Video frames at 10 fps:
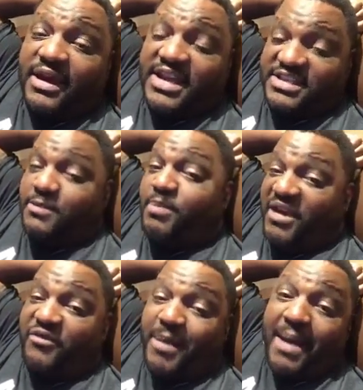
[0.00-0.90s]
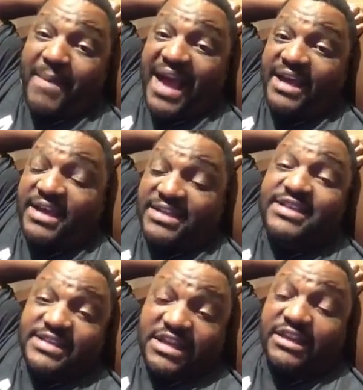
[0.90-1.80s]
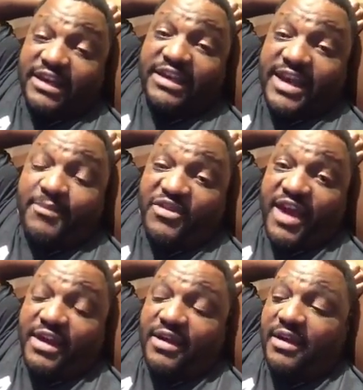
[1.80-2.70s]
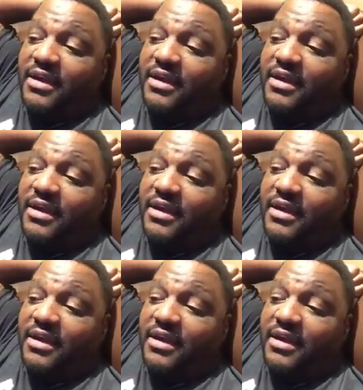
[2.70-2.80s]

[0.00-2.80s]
It's a beef by Mike because he's clearly upset.